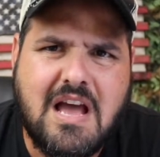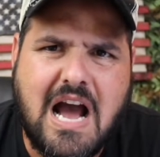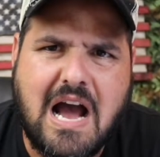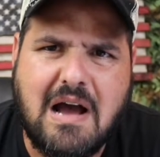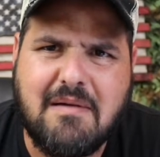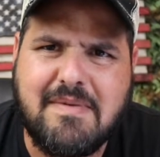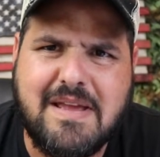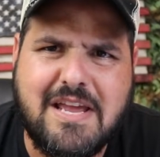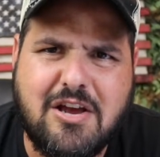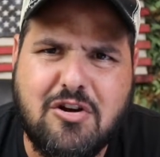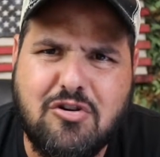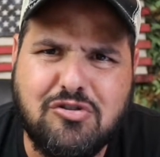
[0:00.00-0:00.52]
I
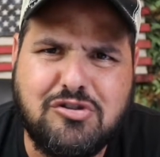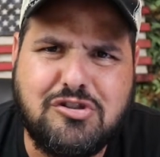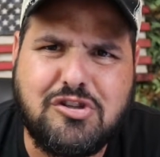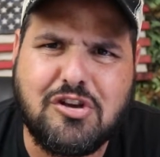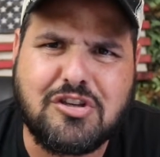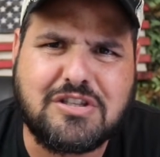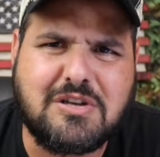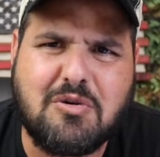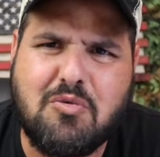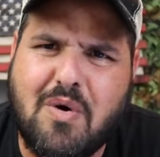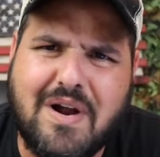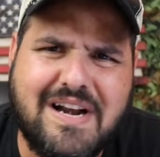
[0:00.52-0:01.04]
mean, who
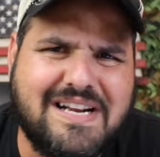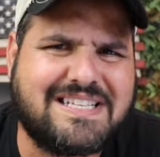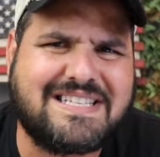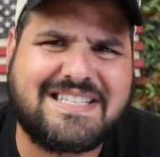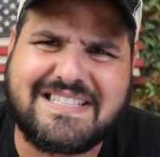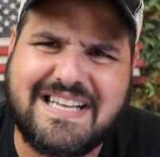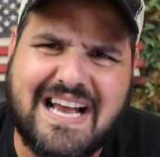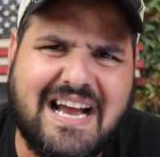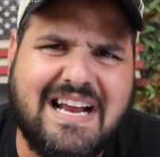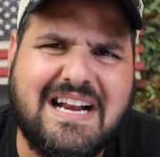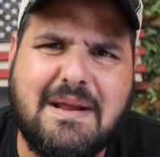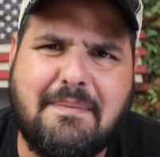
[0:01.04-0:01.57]
doesn't want to
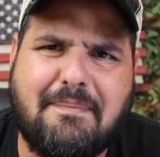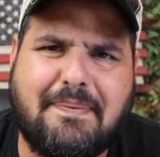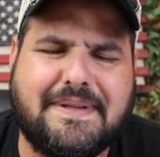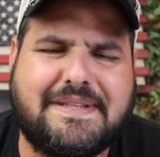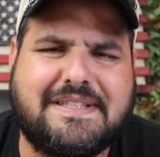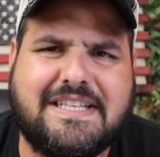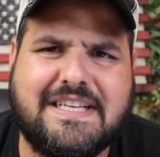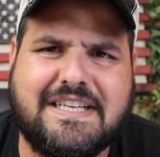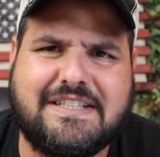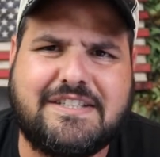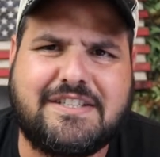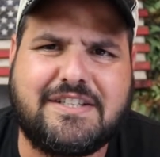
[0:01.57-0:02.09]
sign a
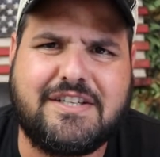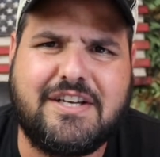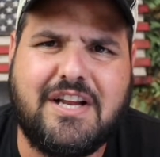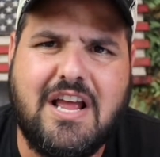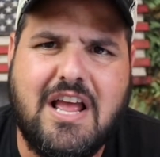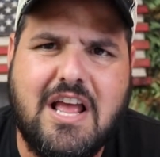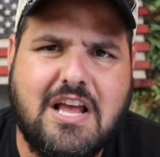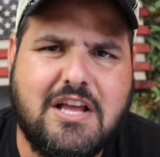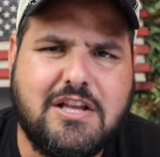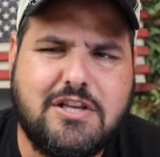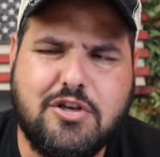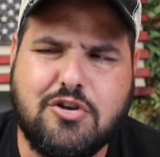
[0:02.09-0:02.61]
petition?
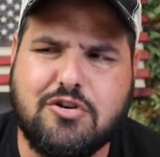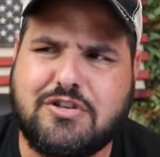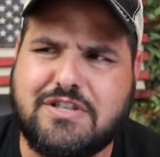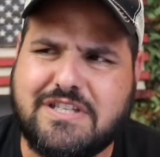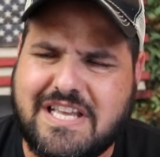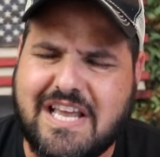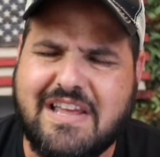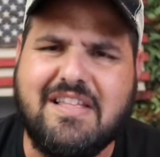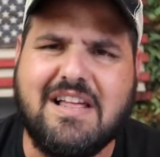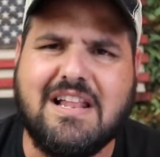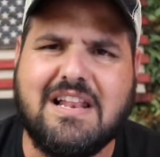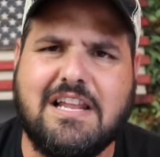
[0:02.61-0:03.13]
You
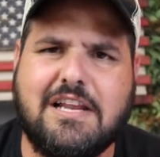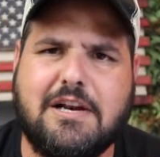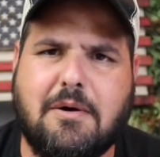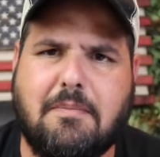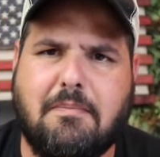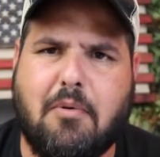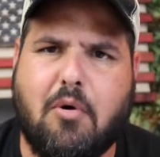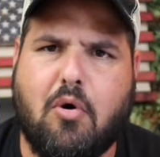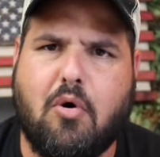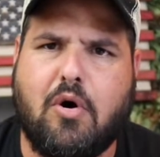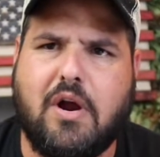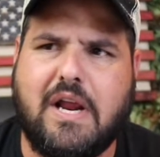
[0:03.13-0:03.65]
see the little
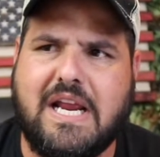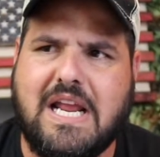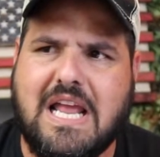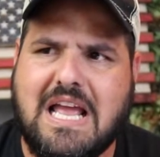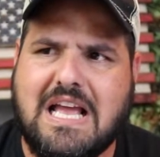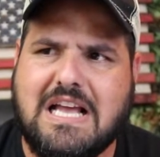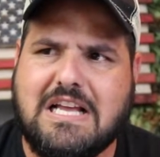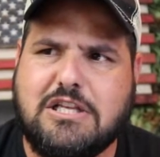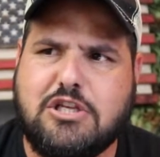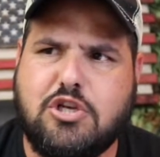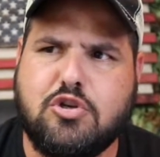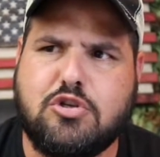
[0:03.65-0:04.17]
boy,
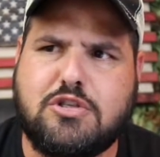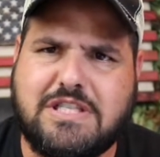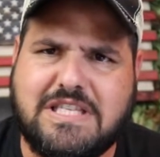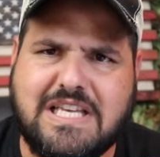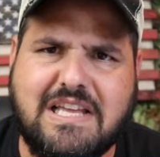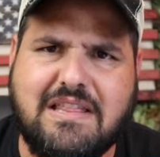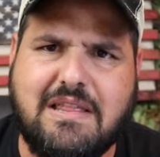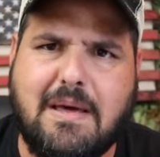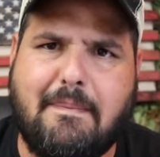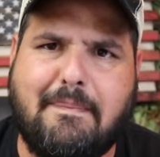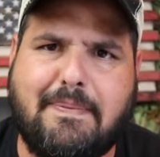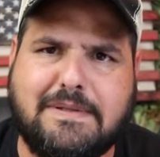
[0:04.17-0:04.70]
you see
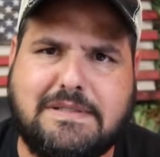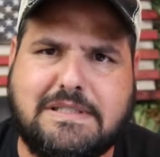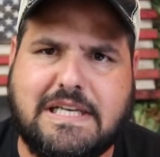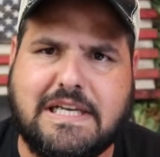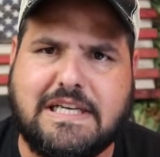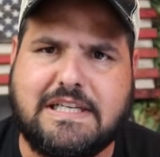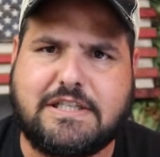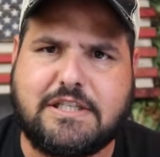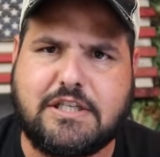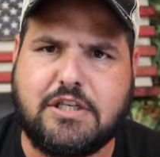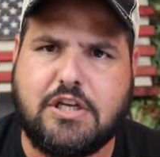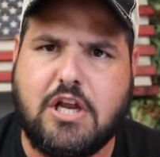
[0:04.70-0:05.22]
the
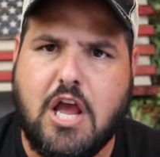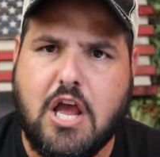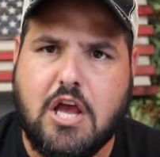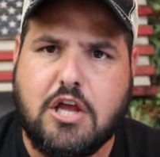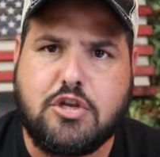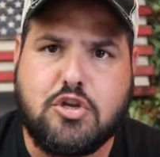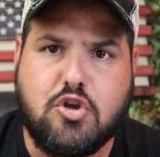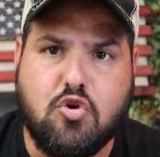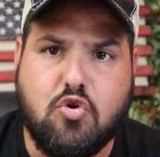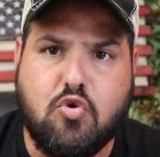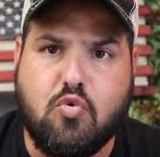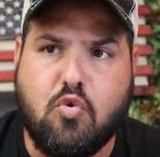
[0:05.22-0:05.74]
petition,
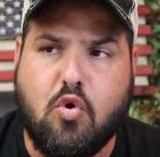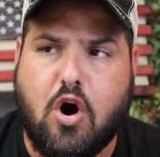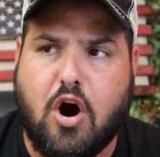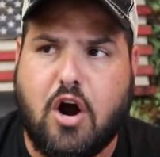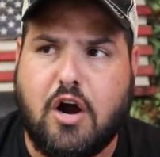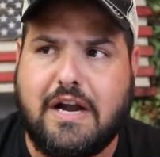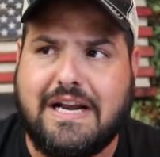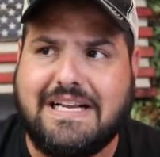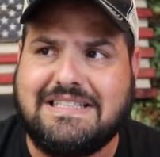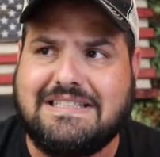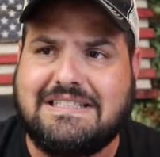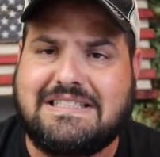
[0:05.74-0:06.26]
you are
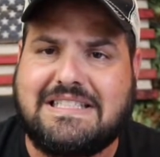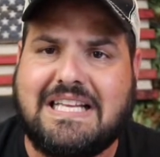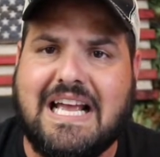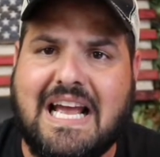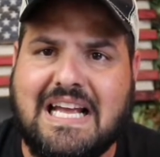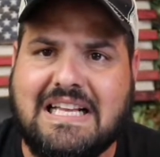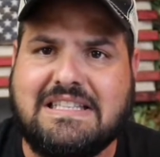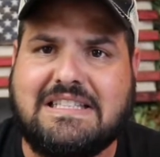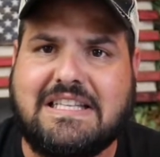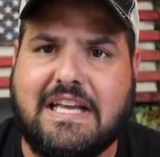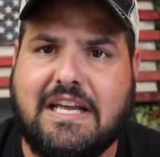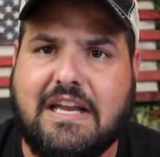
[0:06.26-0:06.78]

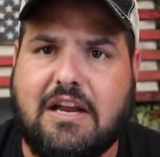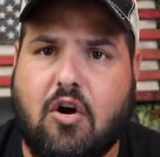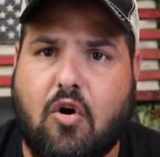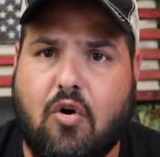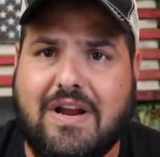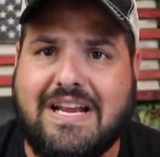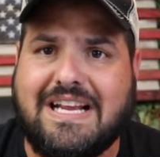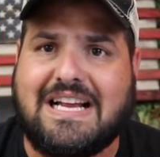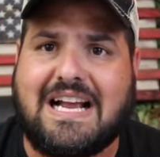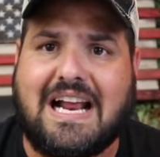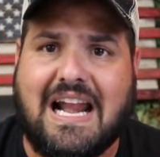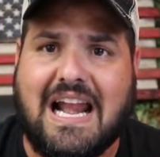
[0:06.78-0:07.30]
intending or
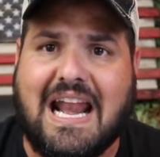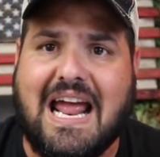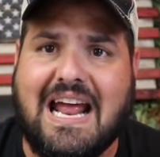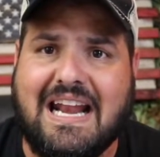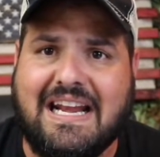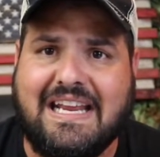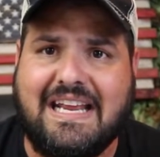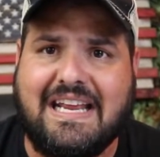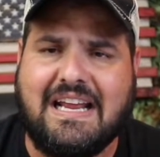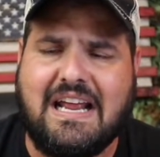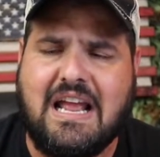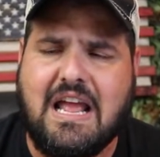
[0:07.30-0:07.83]

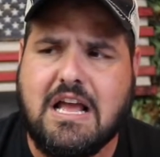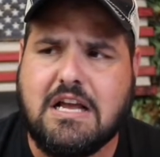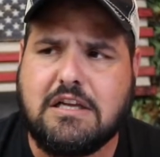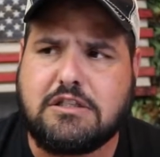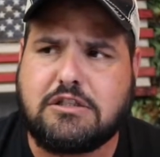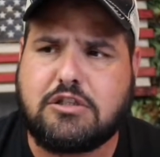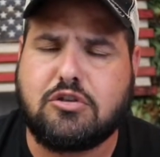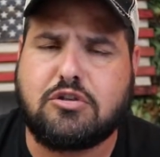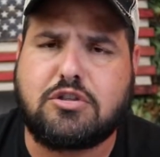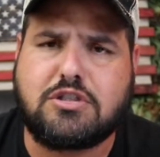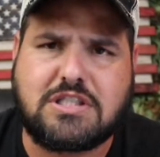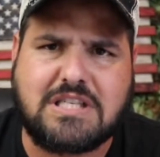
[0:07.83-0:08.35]
inclining
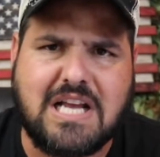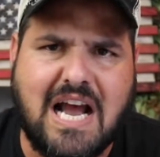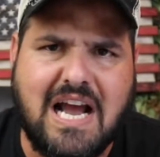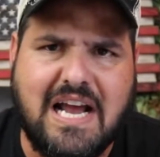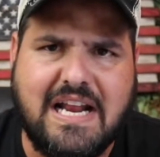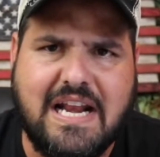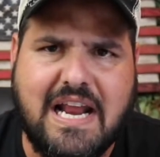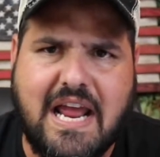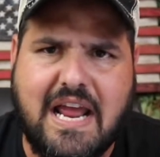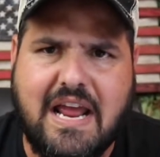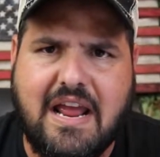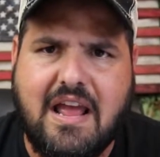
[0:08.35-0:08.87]
to
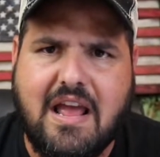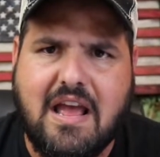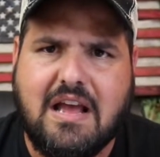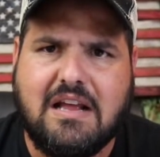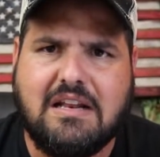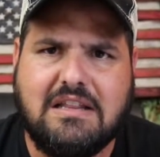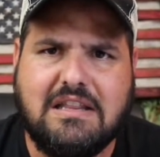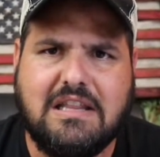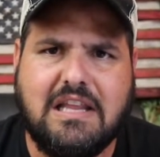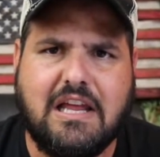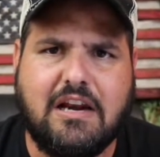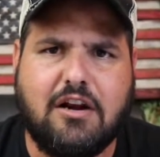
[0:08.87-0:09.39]
sign it,
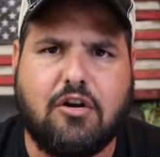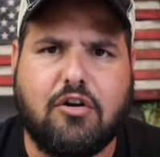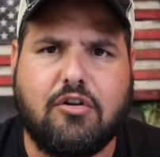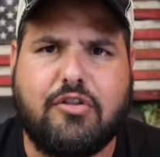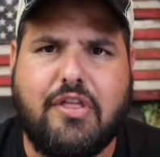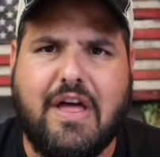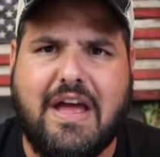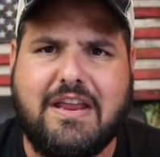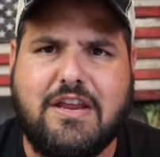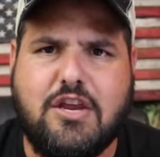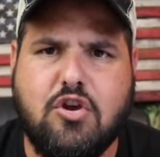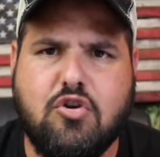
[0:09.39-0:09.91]
little
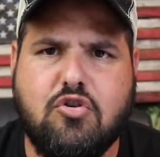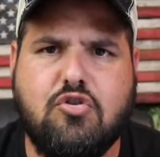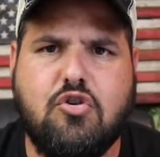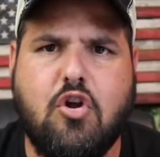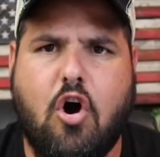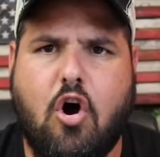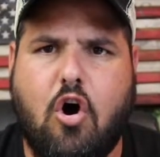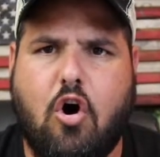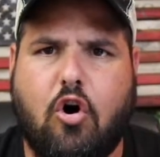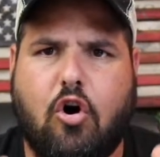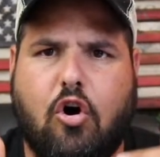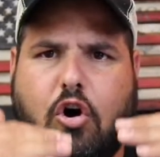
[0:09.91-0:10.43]
that you
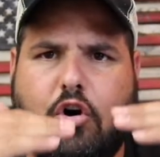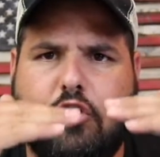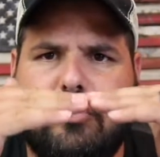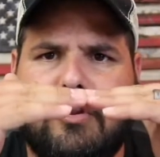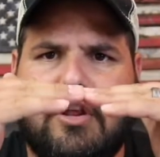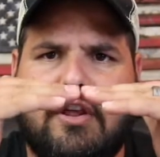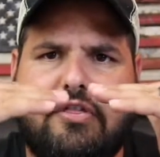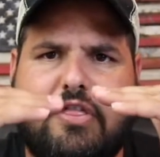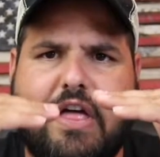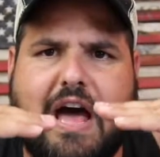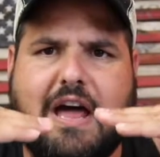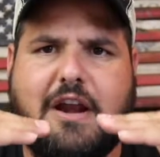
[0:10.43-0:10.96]
know
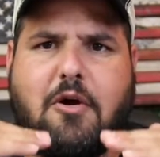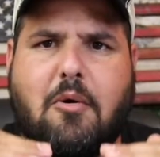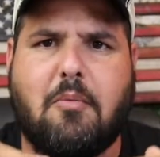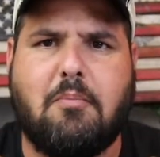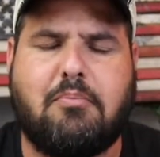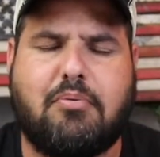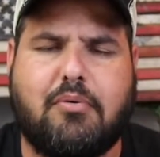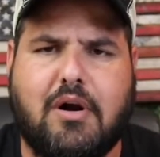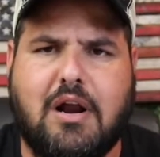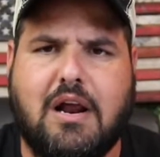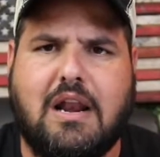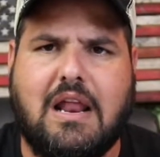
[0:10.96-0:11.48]
under that
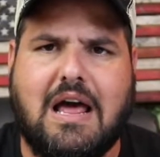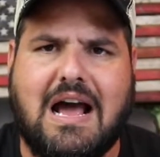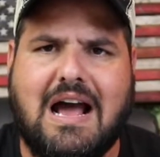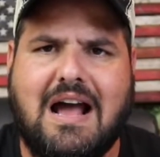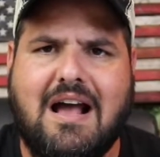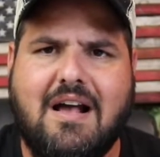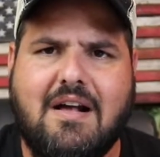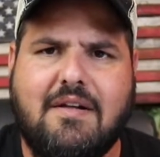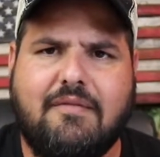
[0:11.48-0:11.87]
umbrella,